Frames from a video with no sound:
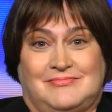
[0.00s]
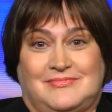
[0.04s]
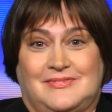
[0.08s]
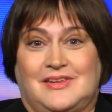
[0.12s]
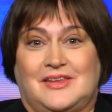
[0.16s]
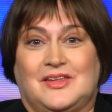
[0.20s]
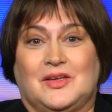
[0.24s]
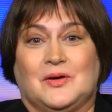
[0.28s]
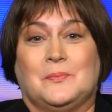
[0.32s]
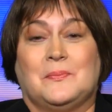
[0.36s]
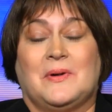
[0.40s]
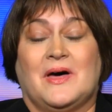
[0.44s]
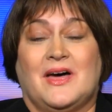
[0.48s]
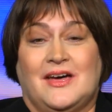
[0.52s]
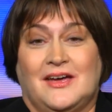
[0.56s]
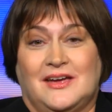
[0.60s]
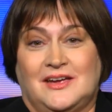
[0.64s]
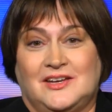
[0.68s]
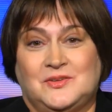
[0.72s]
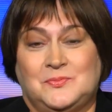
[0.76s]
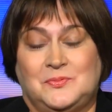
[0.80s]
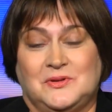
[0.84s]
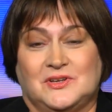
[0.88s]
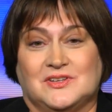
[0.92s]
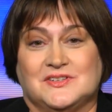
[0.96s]

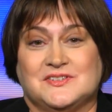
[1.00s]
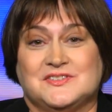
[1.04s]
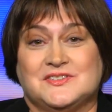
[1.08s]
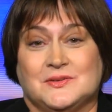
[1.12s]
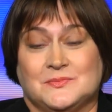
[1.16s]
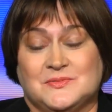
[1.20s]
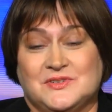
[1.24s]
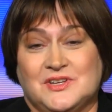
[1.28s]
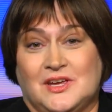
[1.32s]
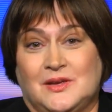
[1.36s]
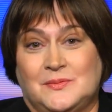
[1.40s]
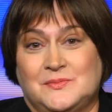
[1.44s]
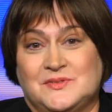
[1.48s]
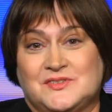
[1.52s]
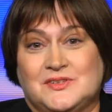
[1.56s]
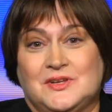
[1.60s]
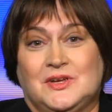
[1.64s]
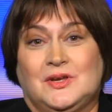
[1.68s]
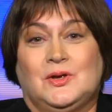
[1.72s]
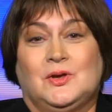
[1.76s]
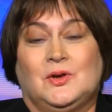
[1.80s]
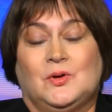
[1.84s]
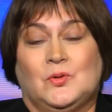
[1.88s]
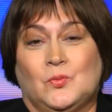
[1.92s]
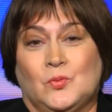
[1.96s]
combined, because sometimes
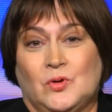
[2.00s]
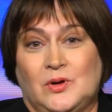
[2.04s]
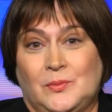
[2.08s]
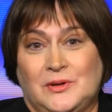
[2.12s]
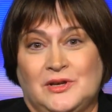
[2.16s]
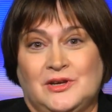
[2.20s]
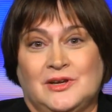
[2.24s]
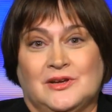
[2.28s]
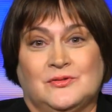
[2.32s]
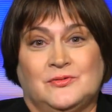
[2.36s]
women